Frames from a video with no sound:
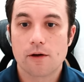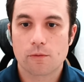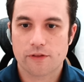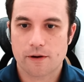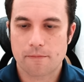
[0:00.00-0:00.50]

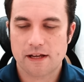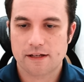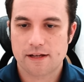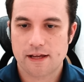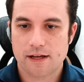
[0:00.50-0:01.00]
With our
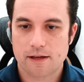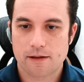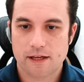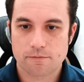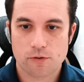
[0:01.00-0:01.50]
metadata
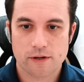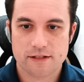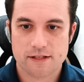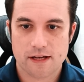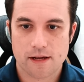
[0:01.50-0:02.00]
endpoint
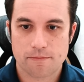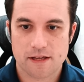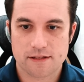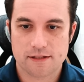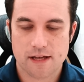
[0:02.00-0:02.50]
setup,
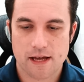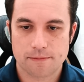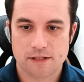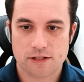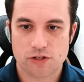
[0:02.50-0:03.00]
it's
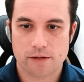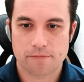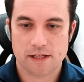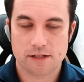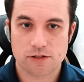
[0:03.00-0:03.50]
time to jump
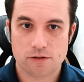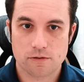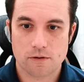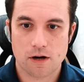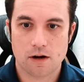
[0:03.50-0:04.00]

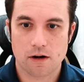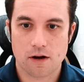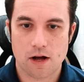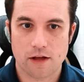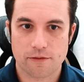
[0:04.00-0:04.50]
into our
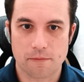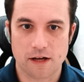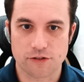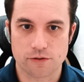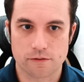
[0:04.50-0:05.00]
Auth
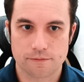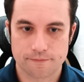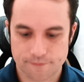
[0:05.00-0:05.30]
module.